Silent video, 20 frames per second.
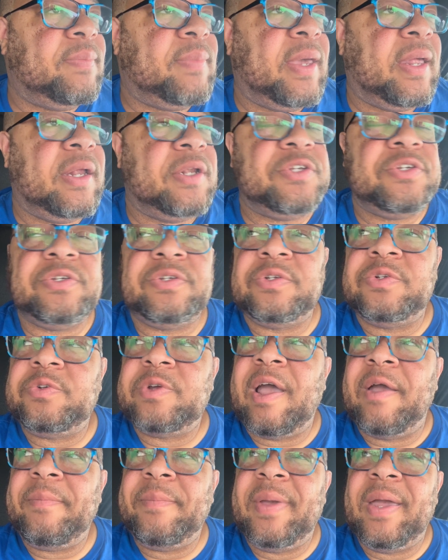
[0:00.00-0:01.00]
managers and
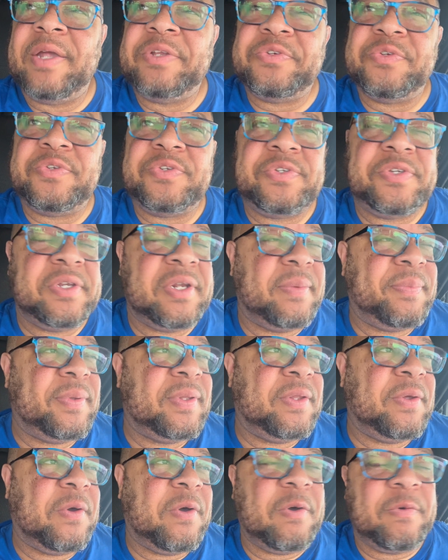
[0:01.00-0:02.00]
driver managers sit up
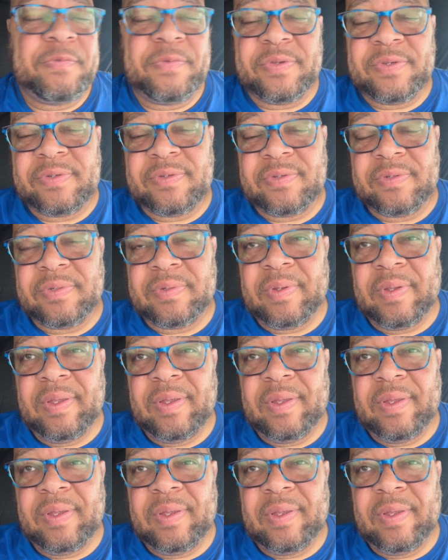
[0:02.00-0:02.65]
in the office.